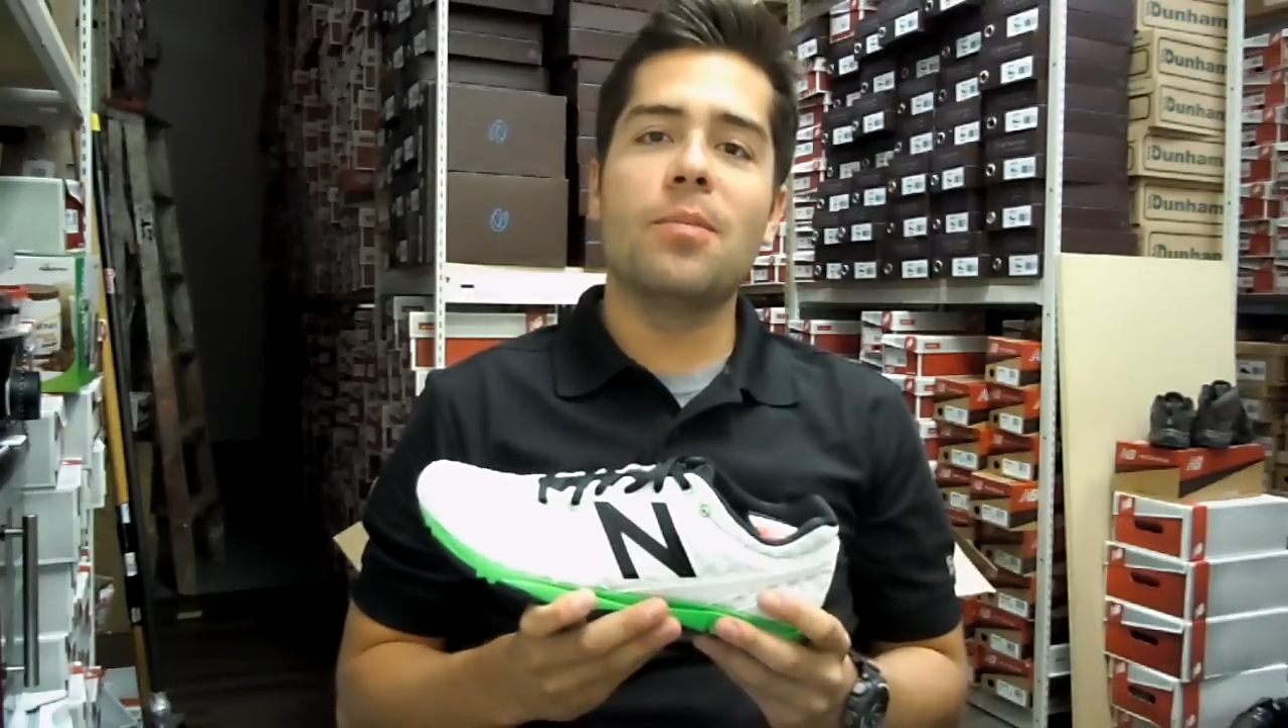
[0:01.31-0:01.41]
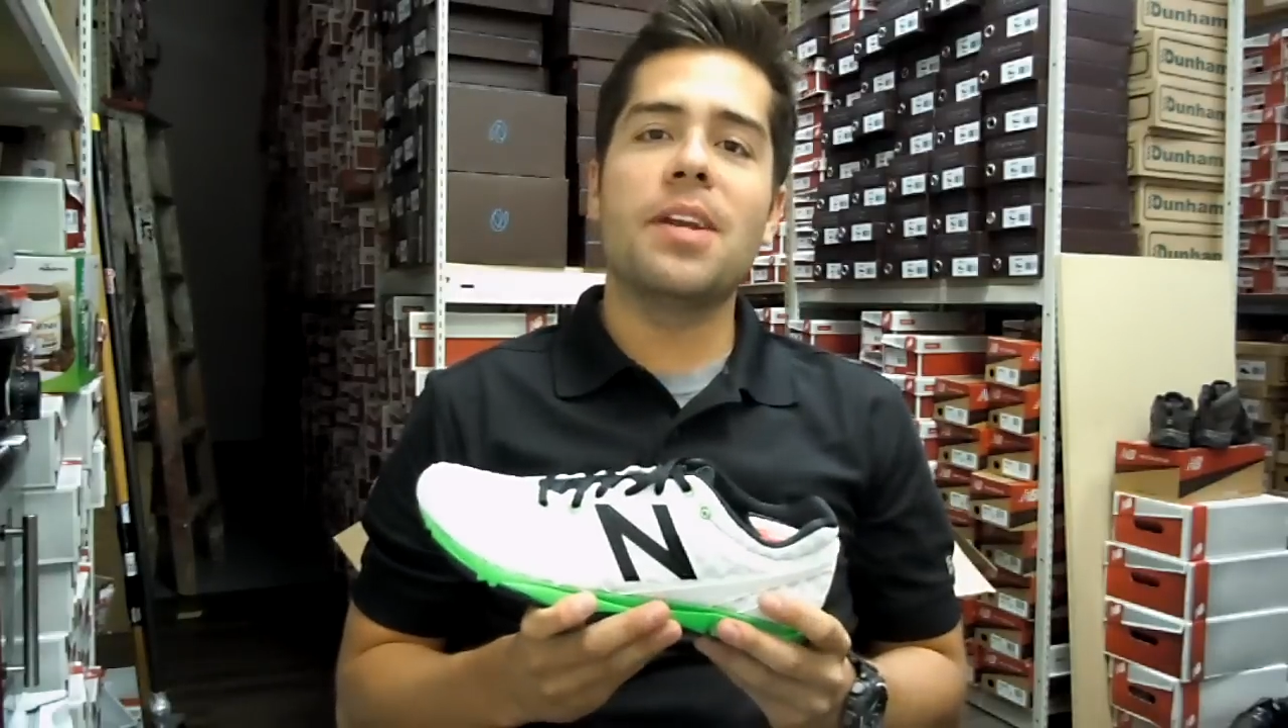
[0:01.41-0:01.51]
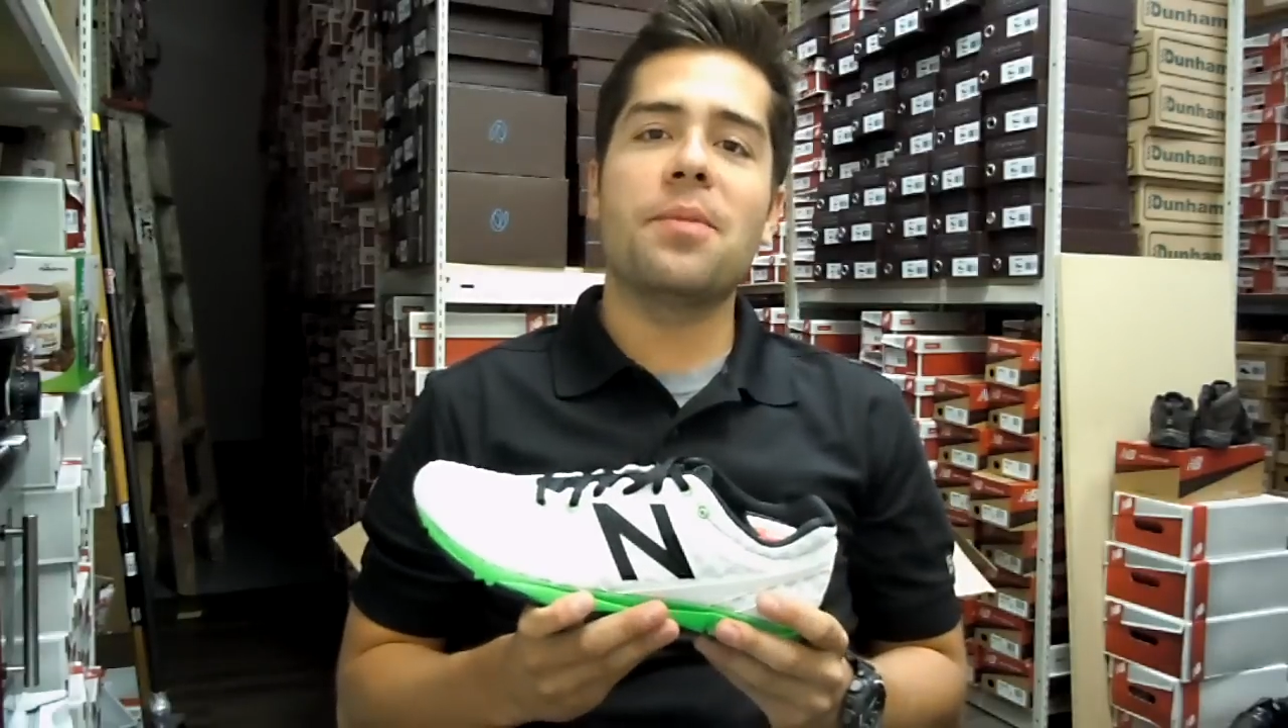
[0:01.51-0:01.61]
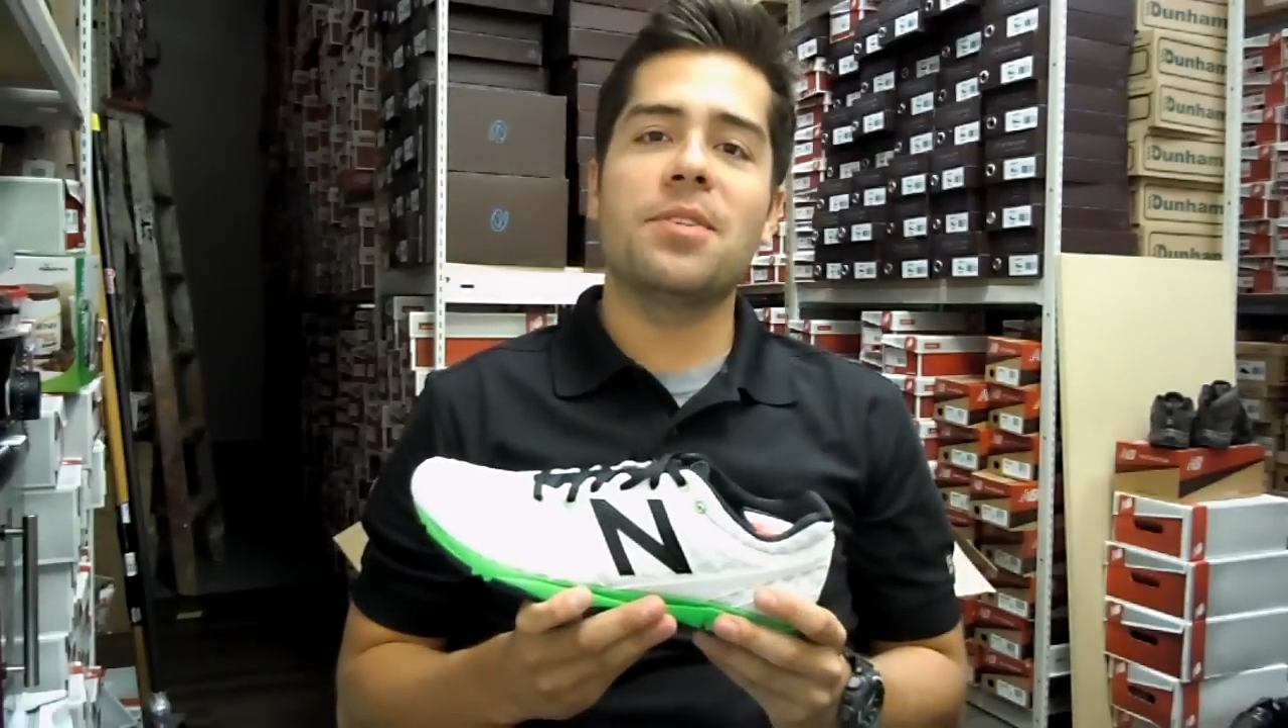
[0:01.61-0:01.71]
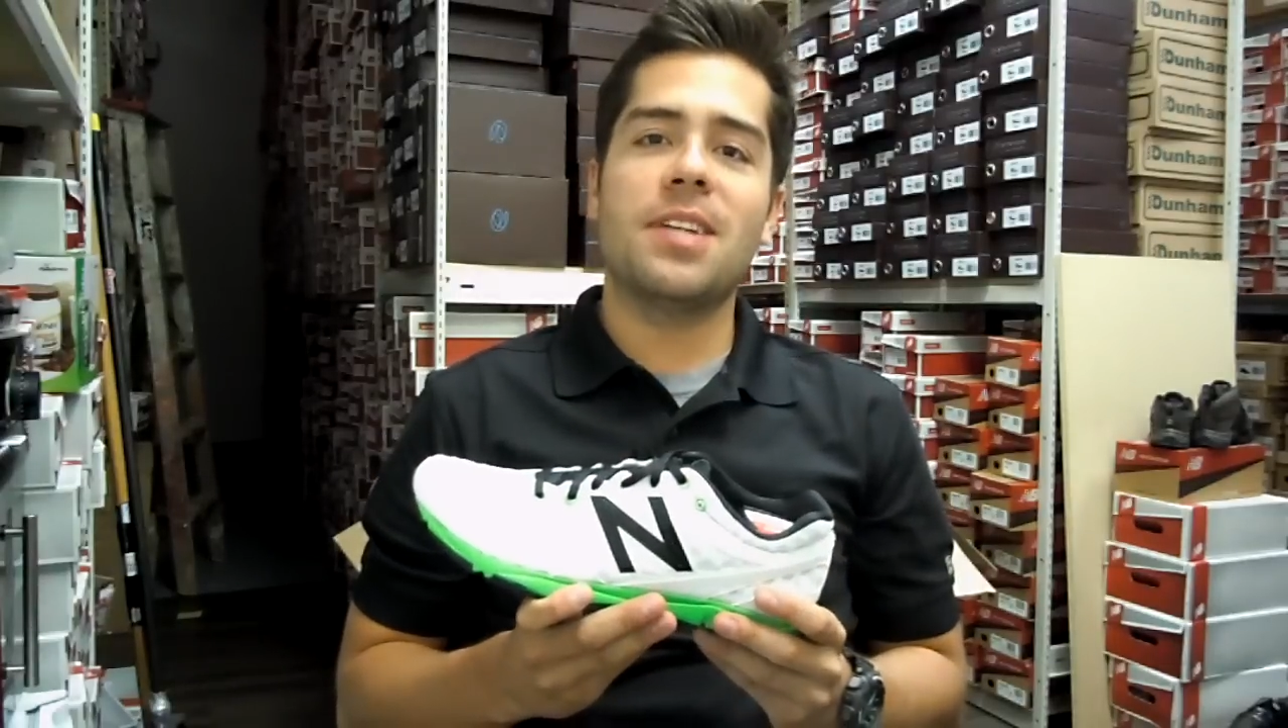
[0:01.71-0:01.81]

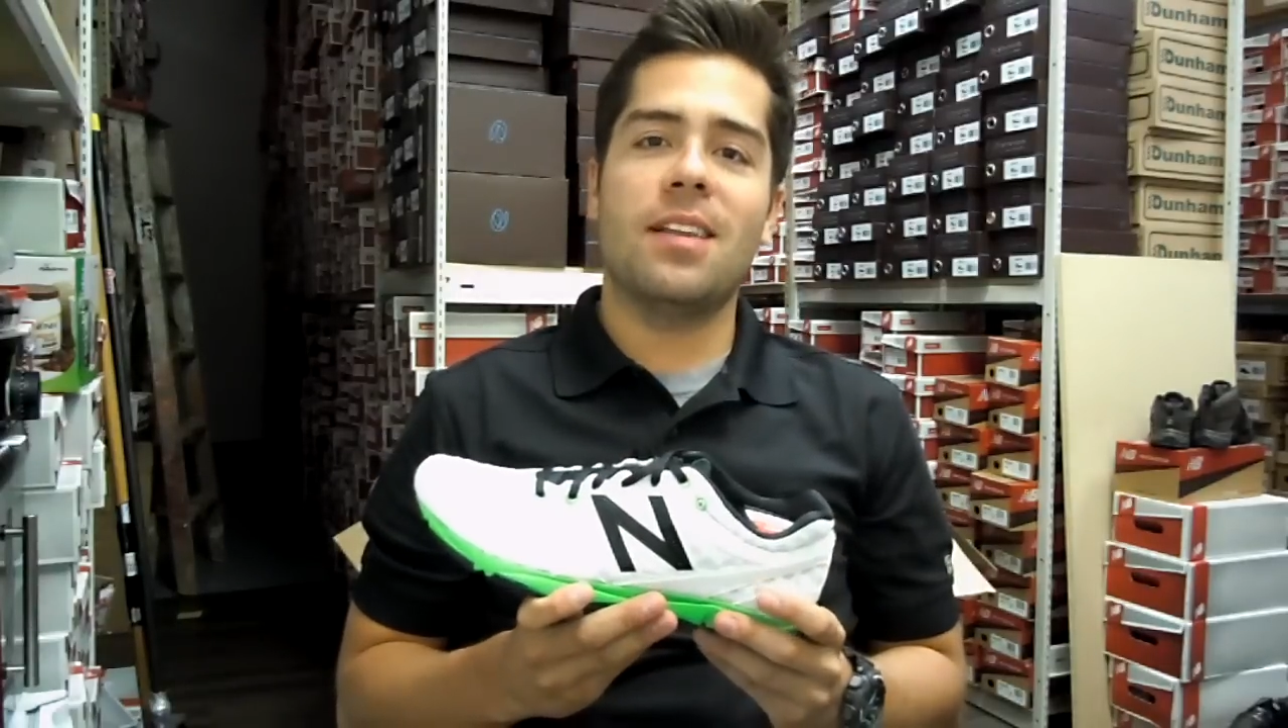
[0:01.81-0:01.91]
my name is